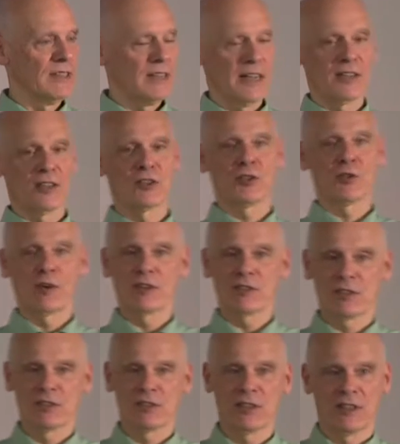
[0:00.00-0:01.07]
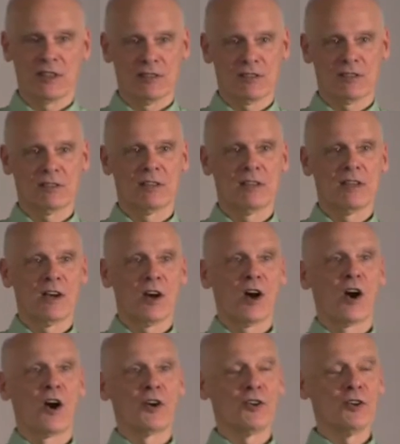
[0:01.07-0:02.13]
And the choice is this:
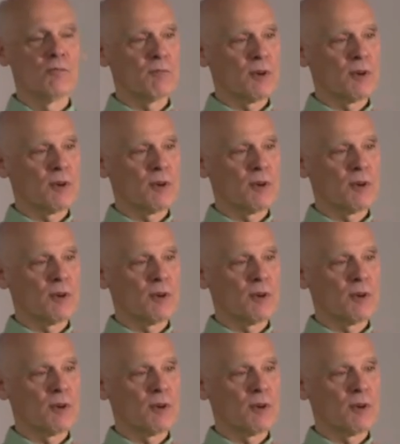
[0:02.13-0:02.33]
are you